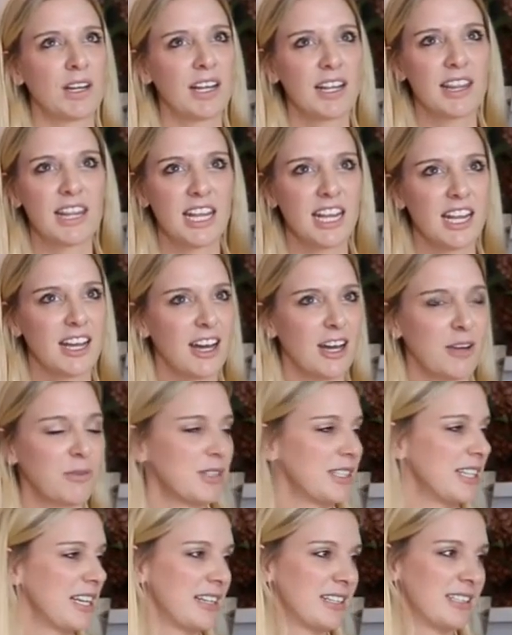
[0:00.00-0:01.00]
I think, I
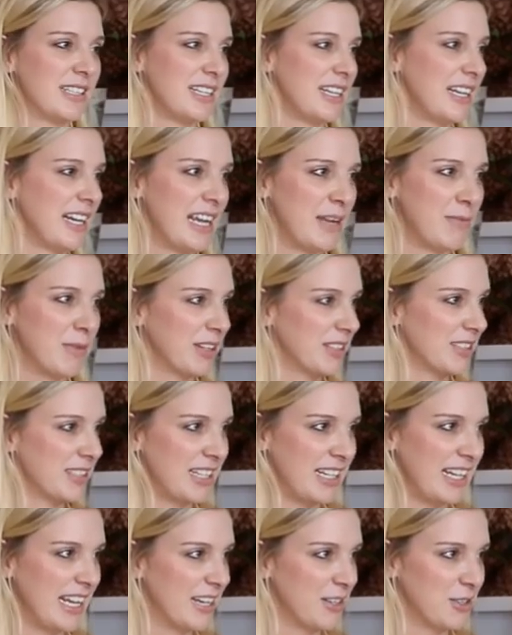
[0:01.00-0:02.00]
was sending emails
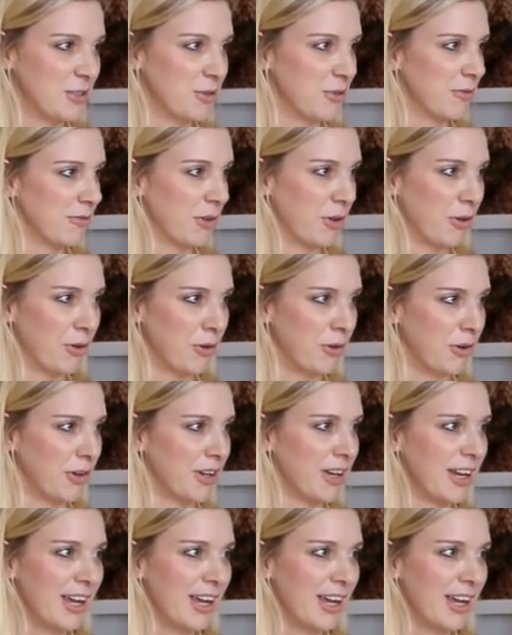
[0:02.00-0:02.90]
to the editor of Vogue.